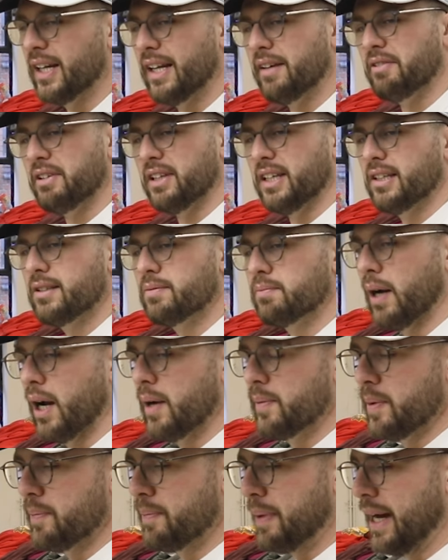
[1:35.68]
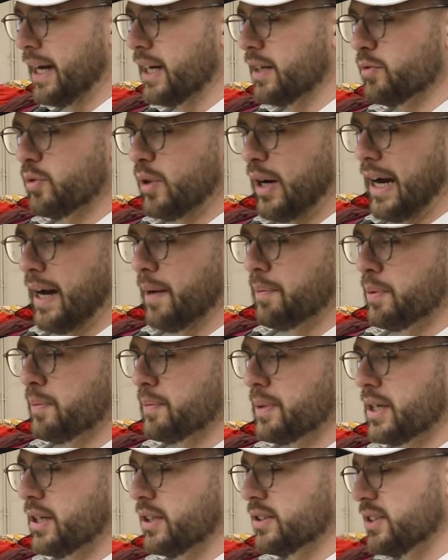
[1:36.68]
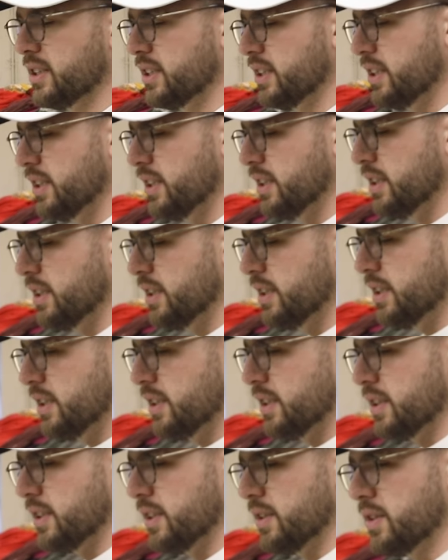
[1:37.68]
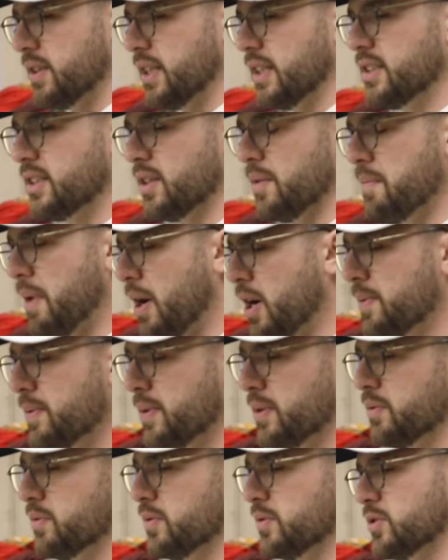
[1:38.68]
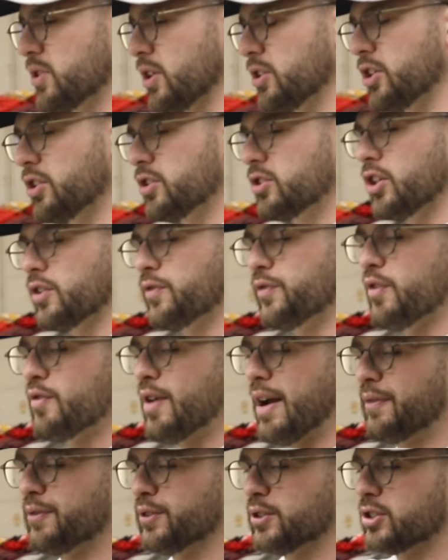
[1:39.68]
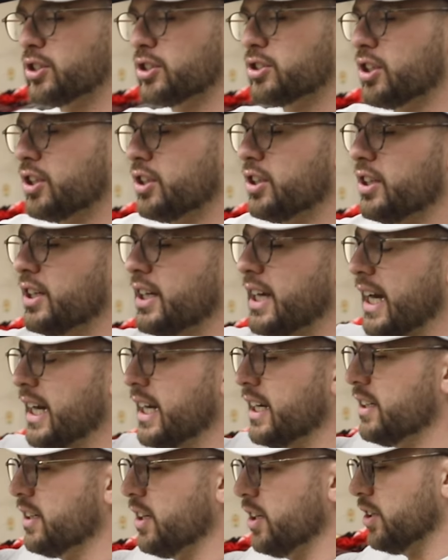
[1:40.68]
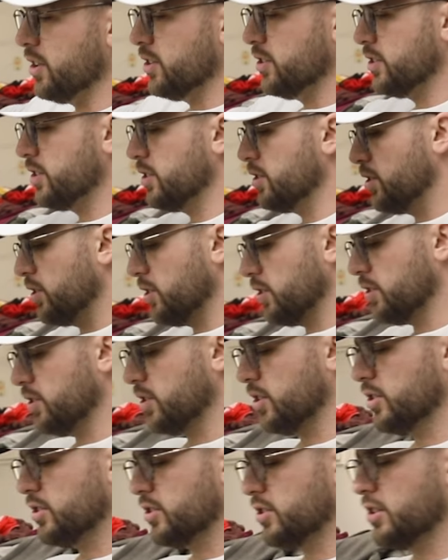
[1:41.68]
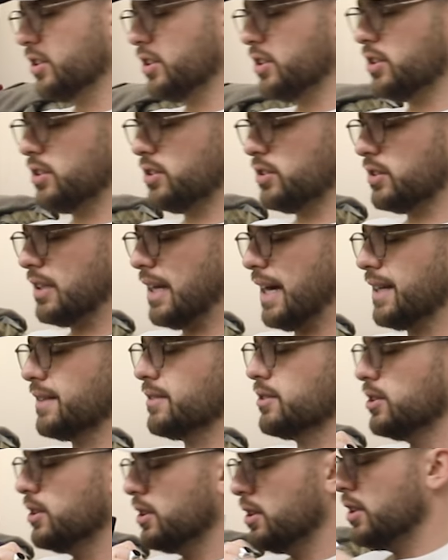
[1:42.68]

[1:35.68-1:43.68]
living this moment back of what happened, because there's a moment. So just for reference, just so that you get it under like,